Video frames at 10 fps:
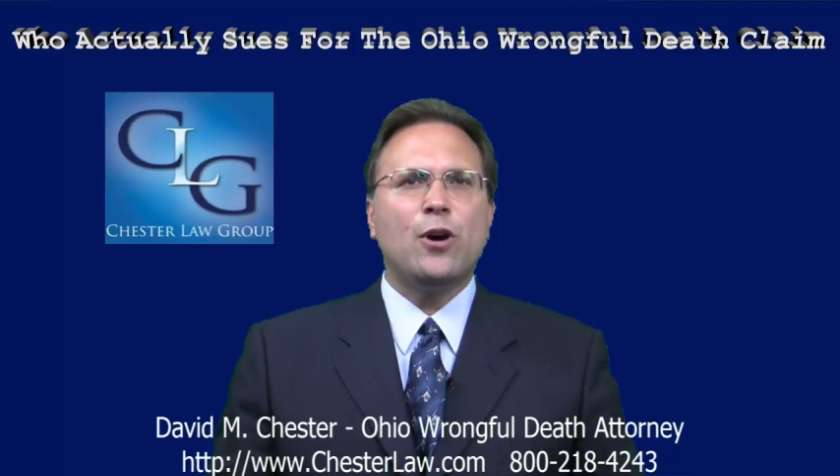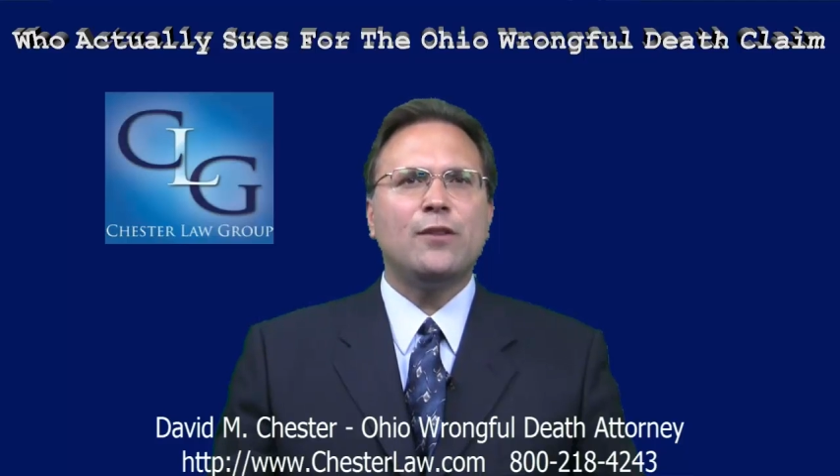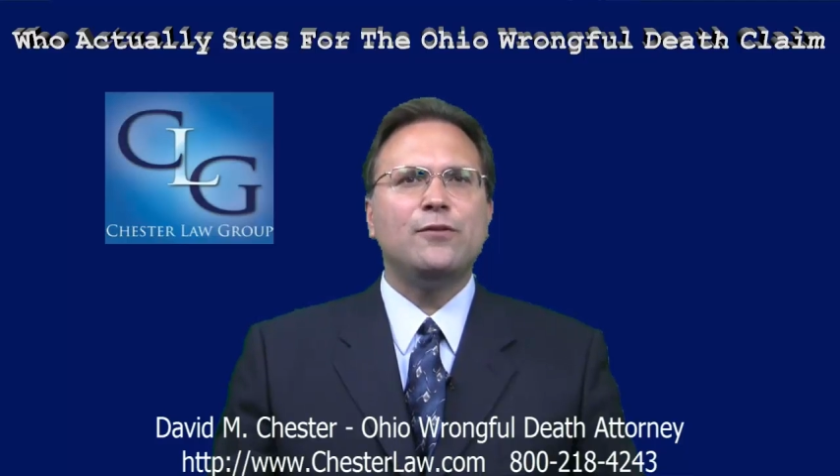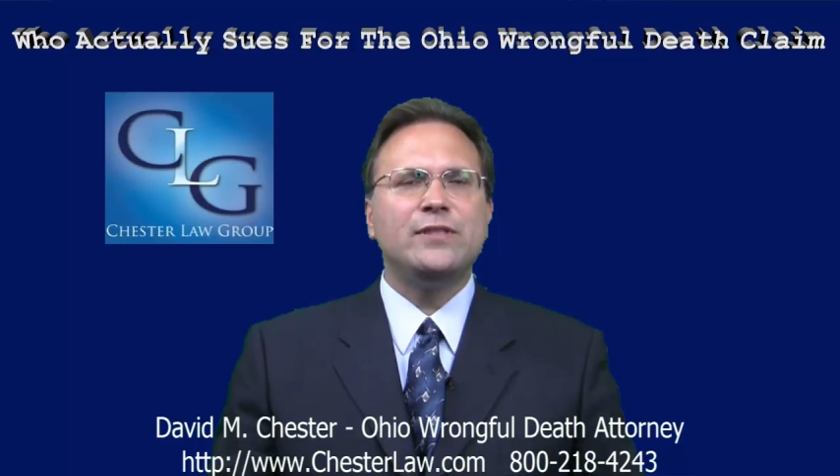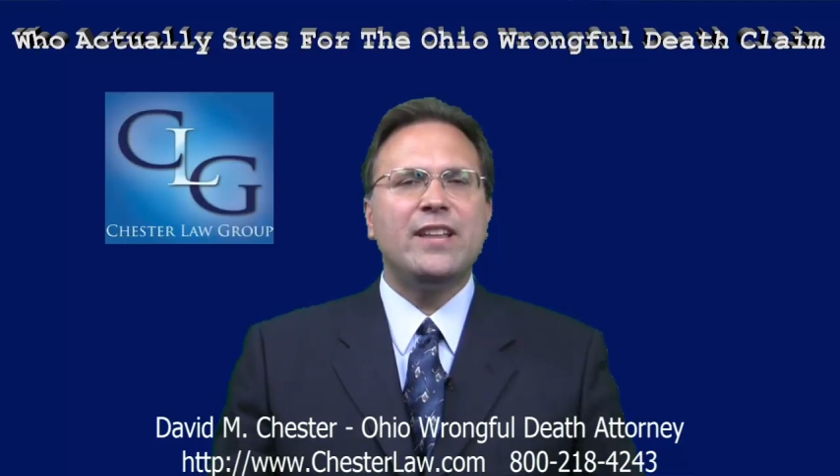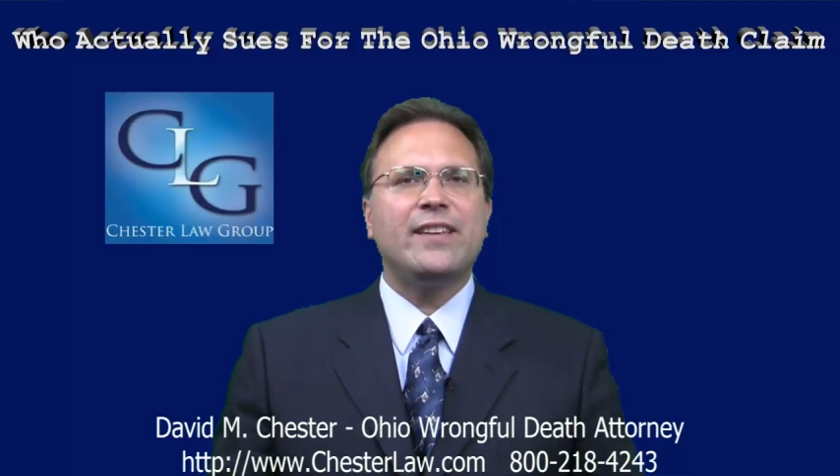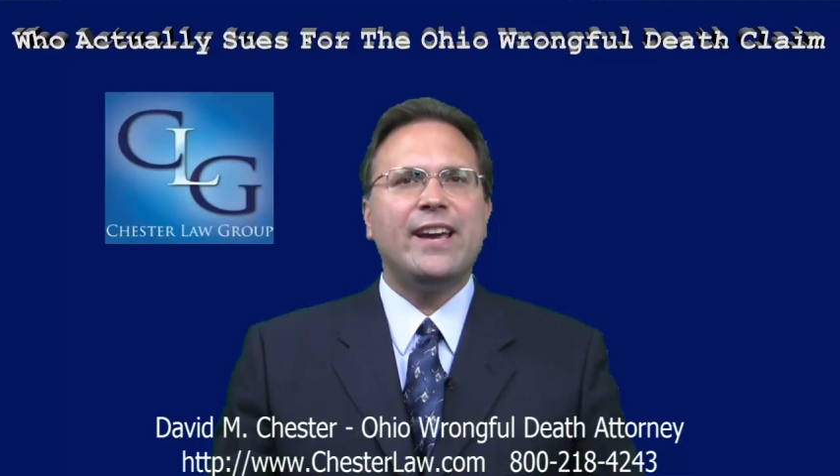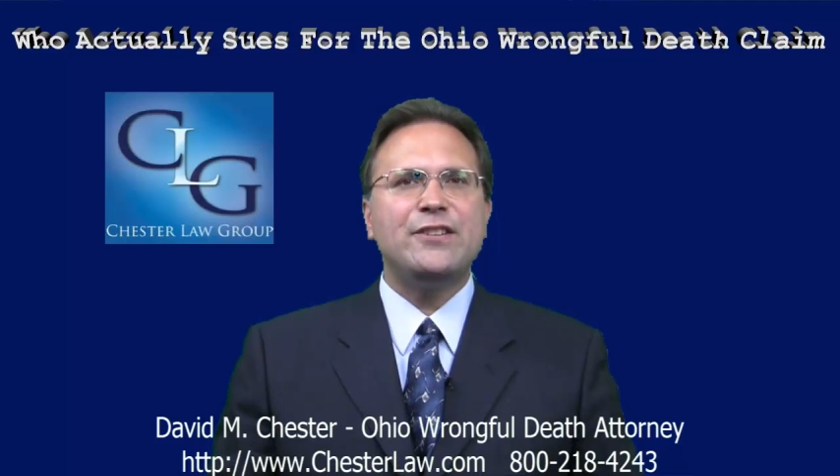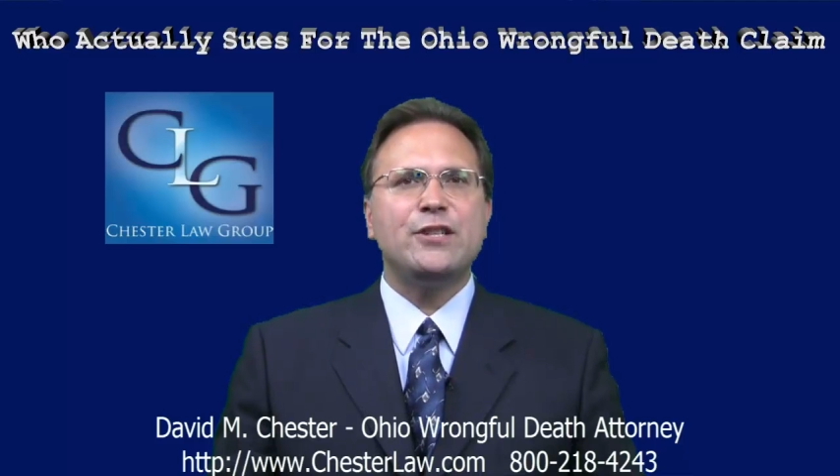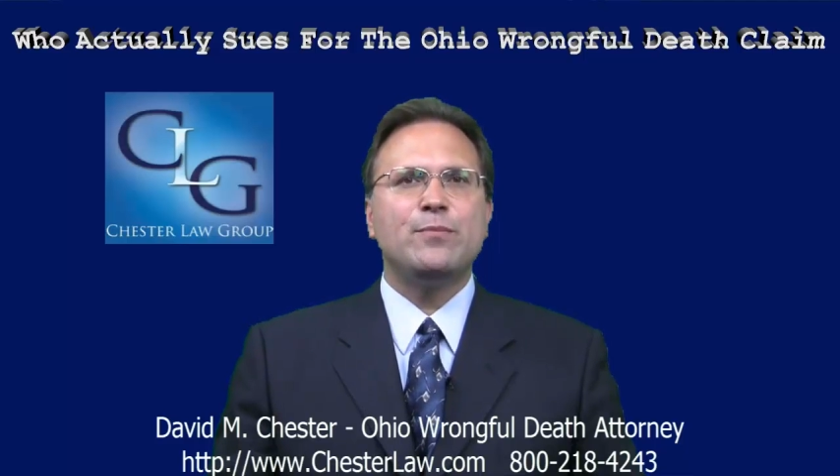wrongful death
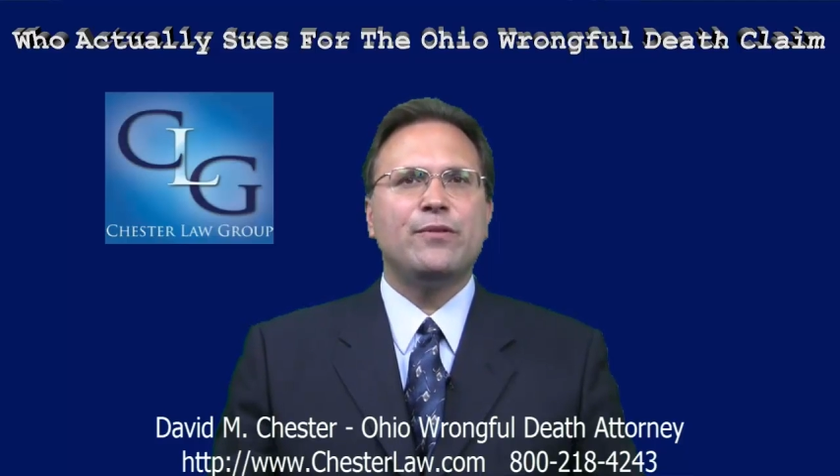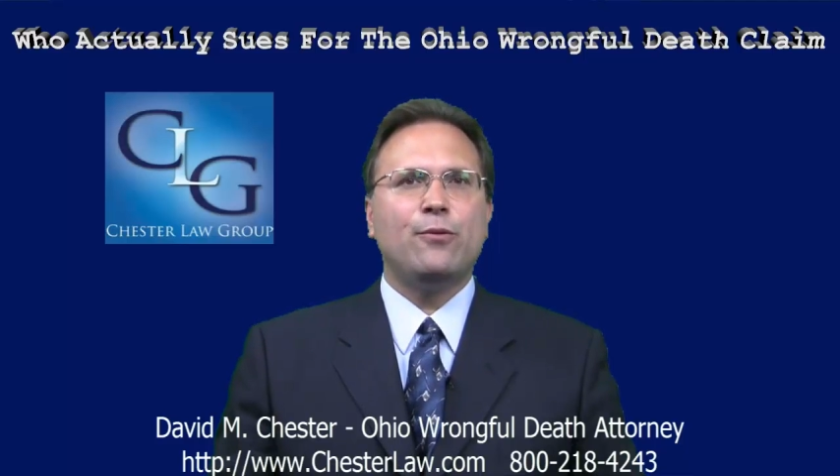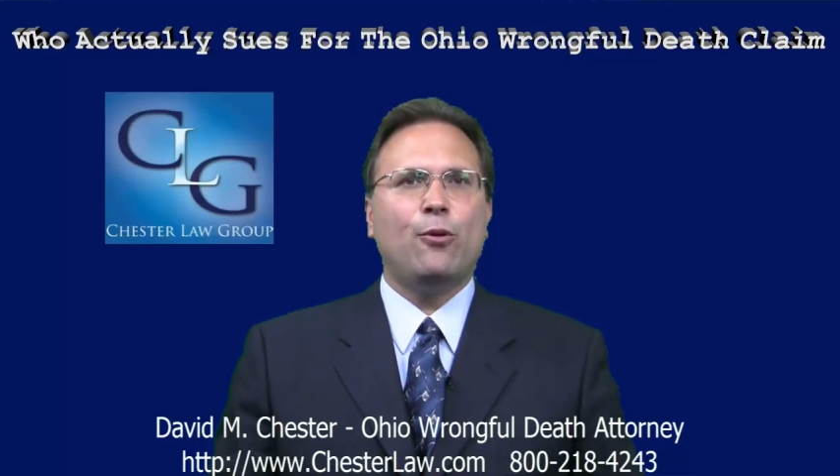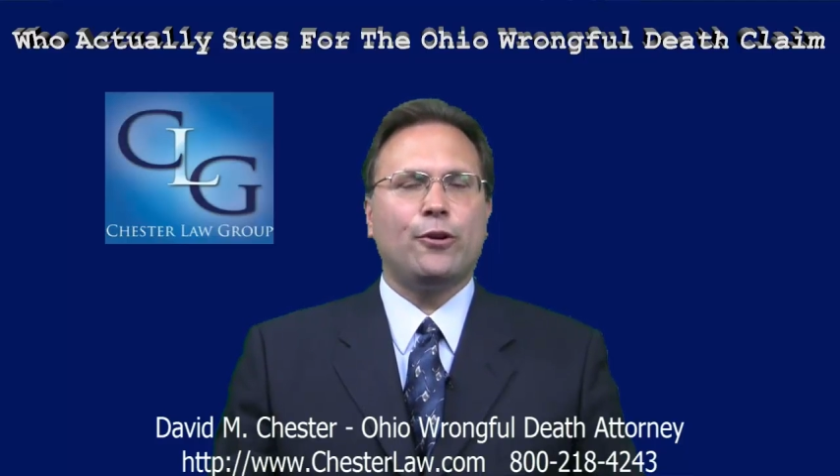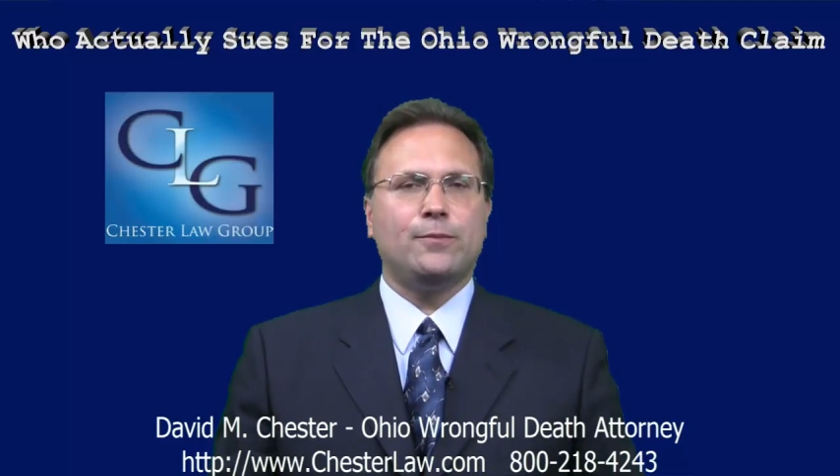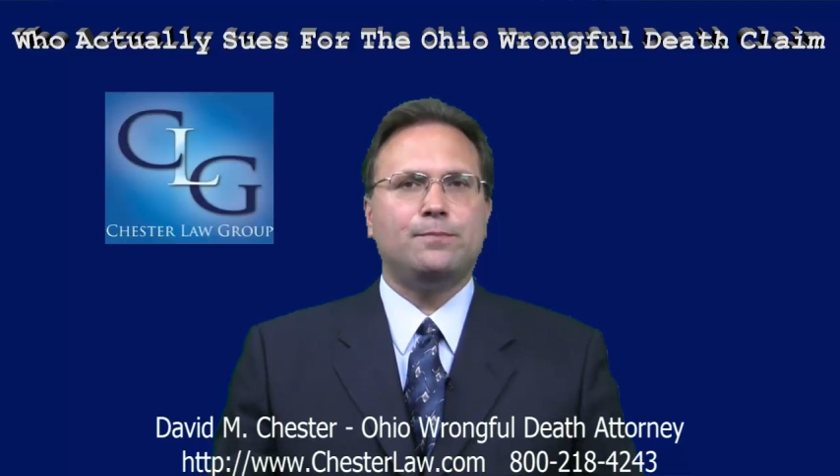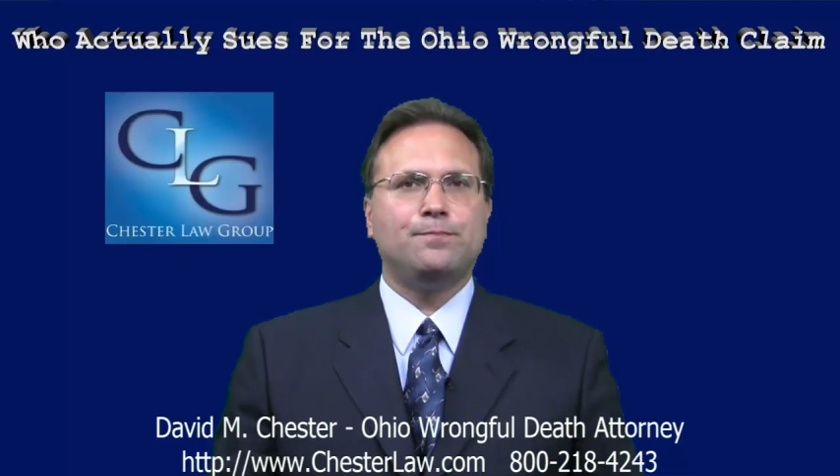cases before.